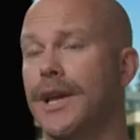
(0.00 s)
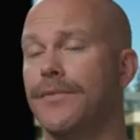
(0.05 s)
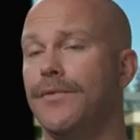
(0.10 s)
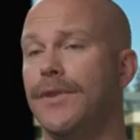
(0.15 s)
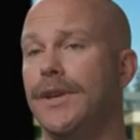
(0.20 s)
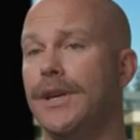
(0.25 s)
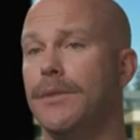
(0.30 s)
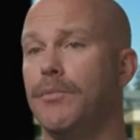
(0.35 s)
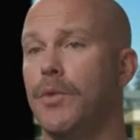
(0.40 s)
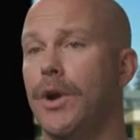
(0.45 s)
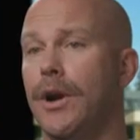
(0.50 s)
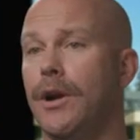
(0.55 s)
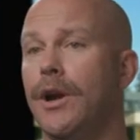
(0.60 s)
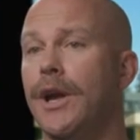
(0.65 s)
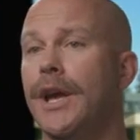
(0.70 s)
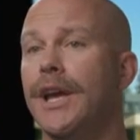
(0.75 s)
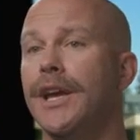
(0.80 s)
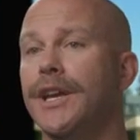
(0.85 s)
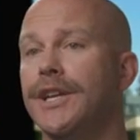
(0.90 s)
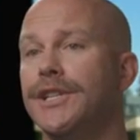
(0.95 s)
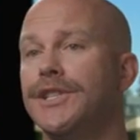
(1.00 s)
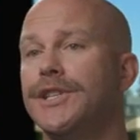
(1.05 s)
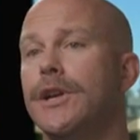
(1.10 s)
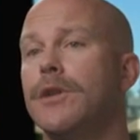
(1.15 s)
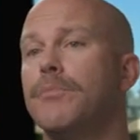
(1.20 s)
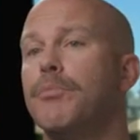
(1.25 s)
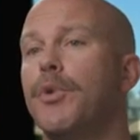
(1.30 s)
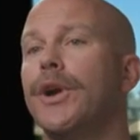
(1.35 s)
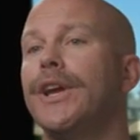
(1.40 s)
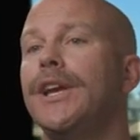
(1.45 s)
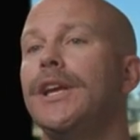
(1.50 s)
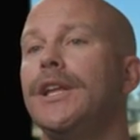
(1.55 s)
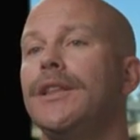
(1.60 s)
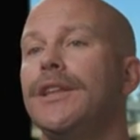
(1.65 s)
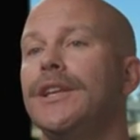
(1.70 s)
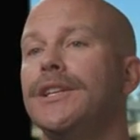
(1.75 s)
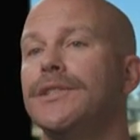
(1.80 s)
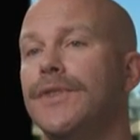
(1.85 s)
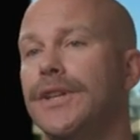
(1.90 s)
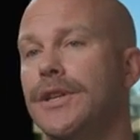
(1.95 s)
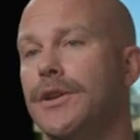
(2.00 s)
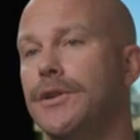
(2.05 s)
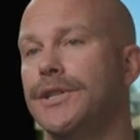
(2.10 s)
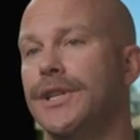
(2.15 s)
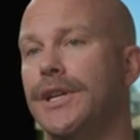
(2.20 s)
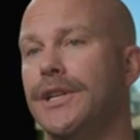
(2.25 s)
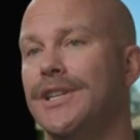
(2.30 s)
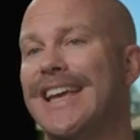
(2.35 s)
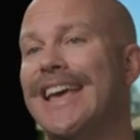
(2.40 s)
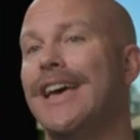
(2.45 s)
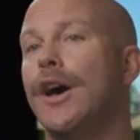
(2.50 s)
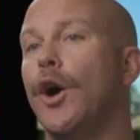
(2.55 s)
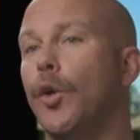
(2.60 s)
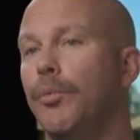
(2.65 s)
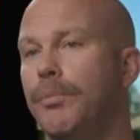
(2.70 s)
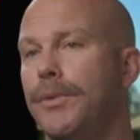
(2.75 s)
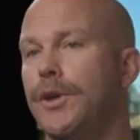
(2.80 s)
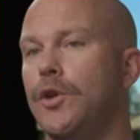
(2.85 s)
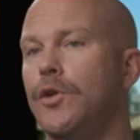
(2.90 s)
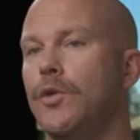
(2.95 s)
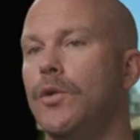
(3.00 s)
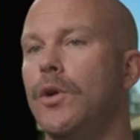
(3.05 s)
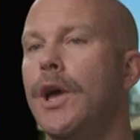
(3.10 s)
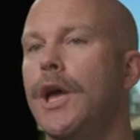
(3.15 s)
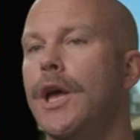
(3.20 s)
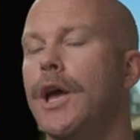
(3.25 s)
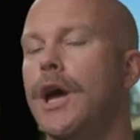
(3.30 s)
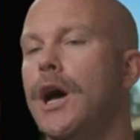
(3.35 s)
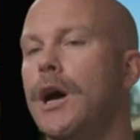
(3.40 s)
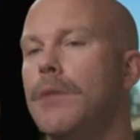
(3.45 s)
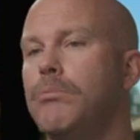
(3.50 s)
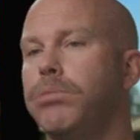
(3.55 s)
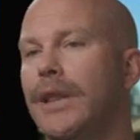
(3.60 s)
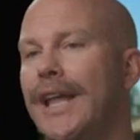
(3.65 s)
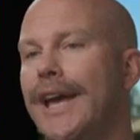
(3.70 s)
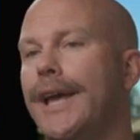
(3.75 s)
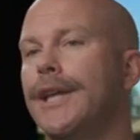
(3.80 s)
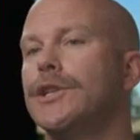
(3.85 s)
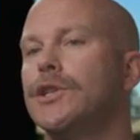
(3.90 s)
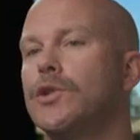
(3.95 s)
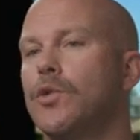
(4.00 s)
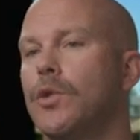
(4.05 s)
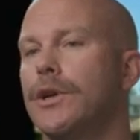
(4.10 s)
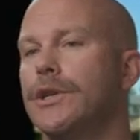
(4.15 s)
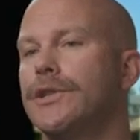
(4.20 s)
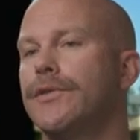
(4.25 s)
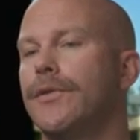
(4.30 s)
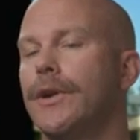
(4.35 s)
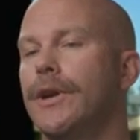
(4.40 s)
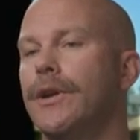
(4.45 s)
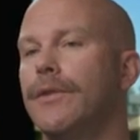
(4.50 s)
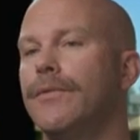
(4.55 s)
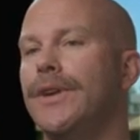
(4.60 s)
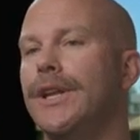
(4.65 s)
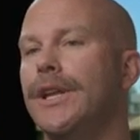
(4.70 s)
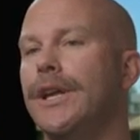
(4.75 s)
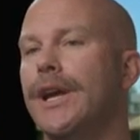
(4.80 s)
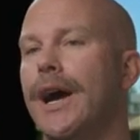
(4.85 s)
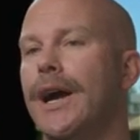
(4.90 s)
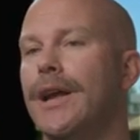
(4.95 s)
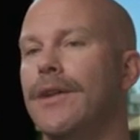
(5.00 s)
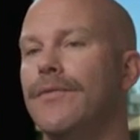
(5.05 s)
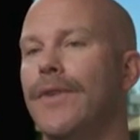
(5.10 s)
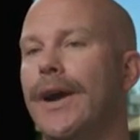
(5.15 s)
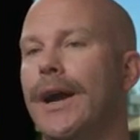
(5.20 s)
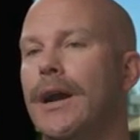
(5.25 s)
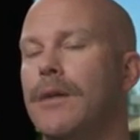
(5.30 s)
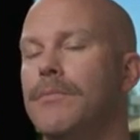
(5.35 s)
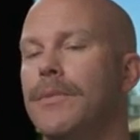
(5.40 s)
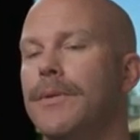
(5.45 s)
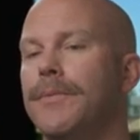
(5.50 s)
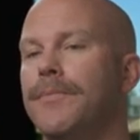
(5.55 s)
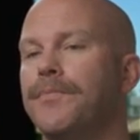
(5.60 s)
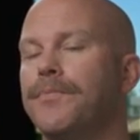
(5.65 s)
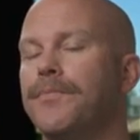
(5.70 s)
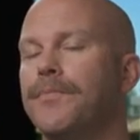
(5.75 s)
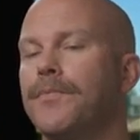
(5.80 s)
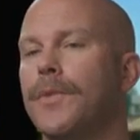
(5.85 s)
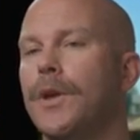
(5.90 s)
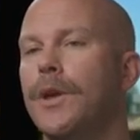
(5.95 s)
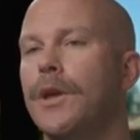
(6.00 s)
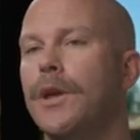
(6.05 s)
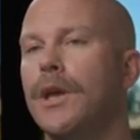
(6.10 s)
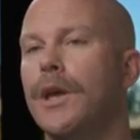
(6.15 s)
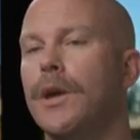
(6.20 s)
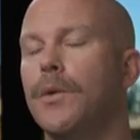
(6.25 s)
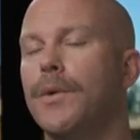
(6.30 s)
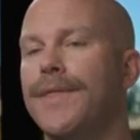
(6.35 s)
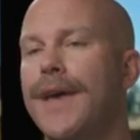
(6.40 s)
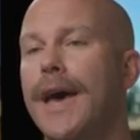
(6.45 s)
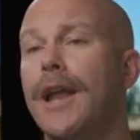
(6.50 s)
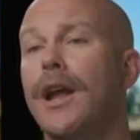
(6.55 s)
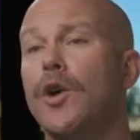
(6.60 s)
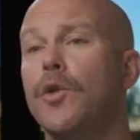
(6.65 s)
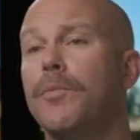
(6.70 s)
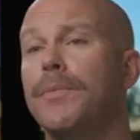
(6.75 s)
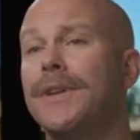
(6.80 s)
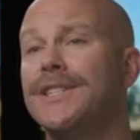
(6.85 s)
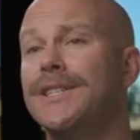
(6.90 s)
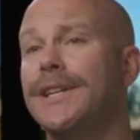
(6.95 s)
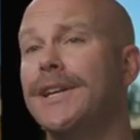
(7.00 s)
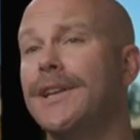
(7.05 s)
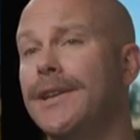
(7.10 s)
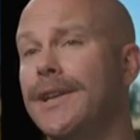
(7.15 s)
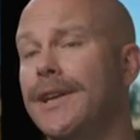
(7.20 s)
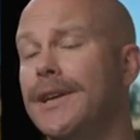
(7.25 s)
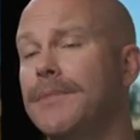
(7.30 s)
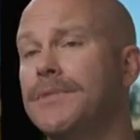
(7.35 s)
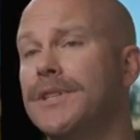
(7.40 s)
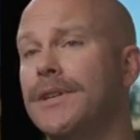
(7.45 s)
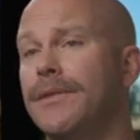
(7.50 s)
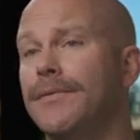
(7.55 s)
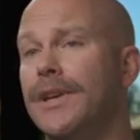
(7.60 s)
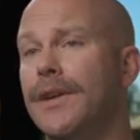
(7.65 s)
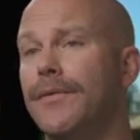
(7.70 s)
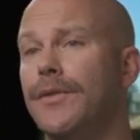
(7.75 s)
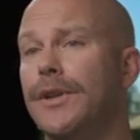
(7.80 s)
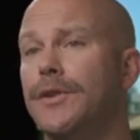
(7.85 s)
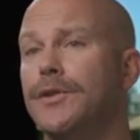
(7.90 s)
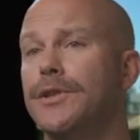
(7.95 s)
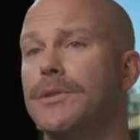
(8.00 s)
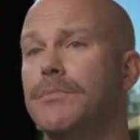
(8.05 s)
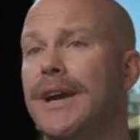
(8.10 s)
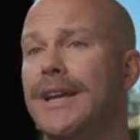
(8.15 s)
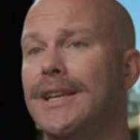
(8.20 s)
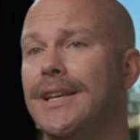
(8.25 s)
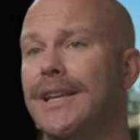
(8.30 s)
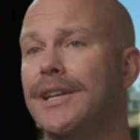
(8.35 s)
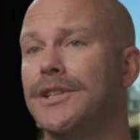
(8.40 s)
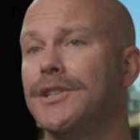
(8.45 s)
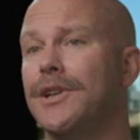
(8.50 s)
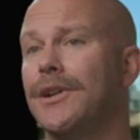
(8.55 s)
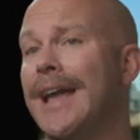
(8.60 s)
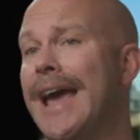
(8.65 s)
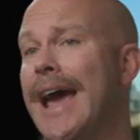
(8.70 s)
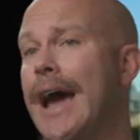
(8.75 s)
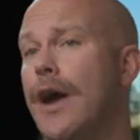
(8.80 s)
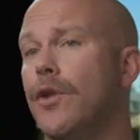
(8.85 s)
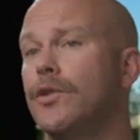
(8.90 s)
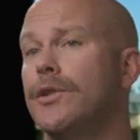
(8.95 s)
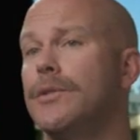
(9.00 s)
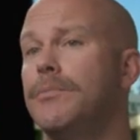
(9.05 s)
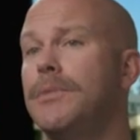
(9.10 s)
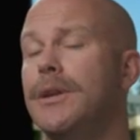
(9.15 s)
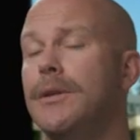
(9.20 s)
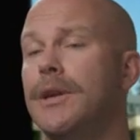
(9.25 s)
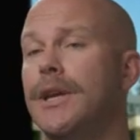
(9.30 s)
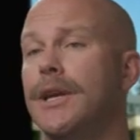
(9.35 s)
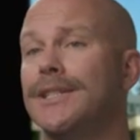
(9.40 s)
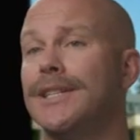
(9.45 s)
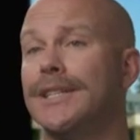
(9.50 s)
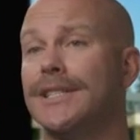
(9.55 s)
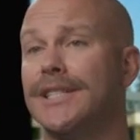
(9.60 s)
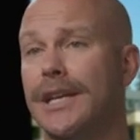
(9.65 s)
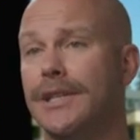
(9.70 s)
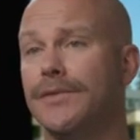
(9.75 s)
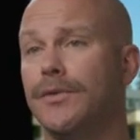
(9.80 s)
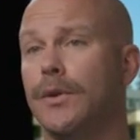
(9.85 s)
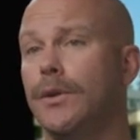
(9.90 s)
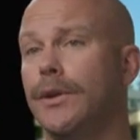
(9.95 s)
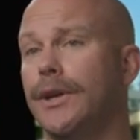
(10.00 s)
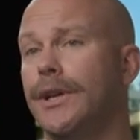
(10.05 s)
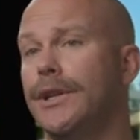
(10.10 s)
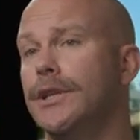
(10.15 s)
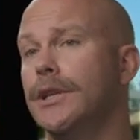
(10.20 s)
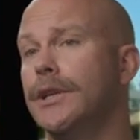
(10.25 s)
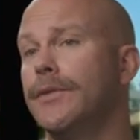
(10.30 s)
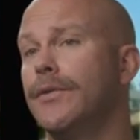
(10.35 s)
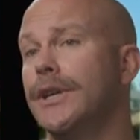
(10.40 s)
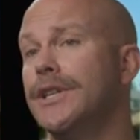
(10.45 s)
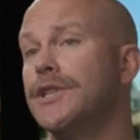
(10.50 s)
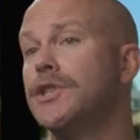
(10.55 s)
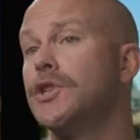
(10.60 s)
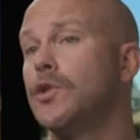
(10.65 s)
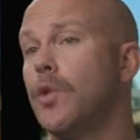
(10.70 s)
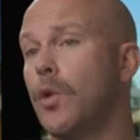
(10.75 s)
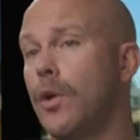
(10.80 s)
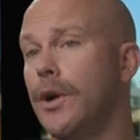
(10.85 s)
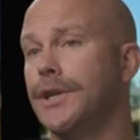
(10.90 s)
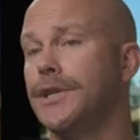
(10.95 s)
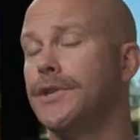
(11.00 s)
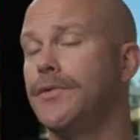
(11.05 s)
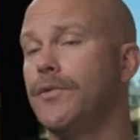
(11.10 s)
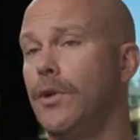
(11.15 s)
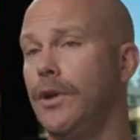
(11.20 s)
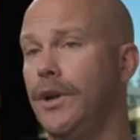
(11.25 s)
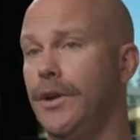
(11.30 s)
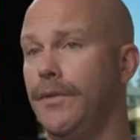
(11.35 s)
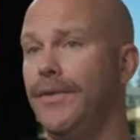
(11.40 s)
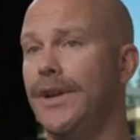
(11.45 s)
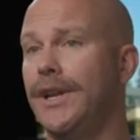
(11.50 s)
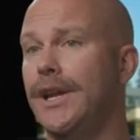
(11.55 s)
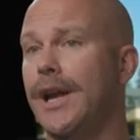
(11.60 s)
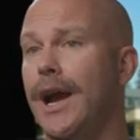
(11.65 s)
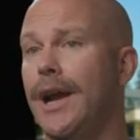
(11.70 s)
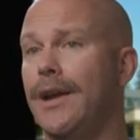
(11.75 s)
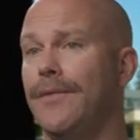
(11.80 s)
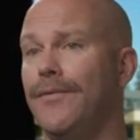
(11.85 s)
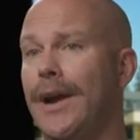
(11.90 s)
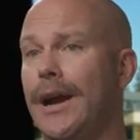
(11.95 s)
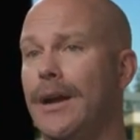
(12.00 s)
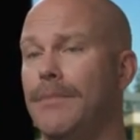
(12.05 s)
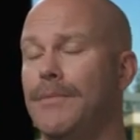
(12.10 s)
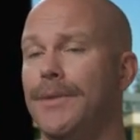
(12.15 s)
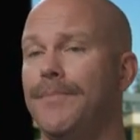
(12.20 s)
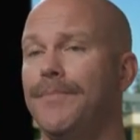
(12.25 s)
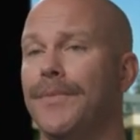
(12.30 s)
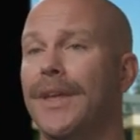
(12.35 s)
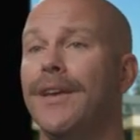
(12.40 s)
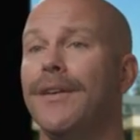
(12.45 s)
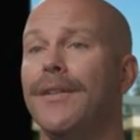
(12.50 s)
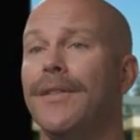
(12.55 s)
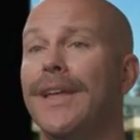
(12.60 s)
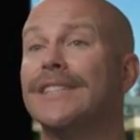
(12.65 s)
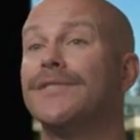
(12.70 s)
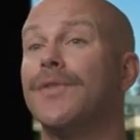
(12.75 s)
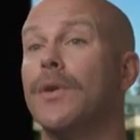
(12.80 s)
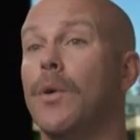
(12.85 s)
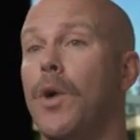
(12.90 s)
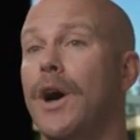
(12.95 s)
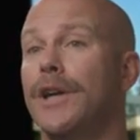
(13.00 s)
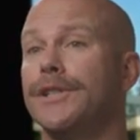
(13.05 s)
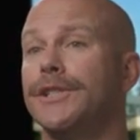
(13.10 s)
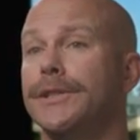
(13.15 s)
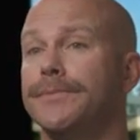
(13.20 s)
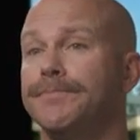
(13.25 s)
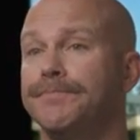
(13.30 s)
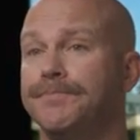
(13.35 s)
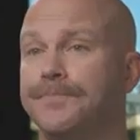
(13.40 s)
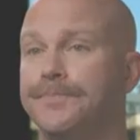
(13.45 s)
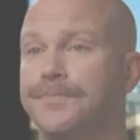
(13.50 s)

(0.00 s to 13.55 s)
like VMware. Consider bringing these vendors in to help you uh, plan storage for your V D I environment. And with that, I hope these ten tips have given you some ideas on how to be successful in delivering storage for your V D I environment. Thanks for watching.